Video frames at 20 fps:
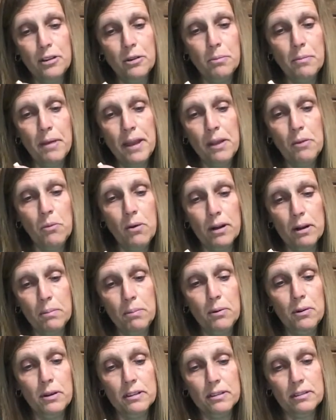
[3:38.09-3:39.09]
you may want to
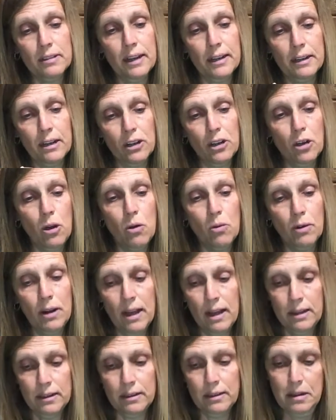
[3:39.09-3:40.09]
put a second coat
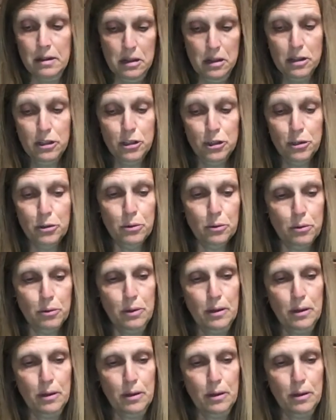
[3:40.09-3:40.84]
on too.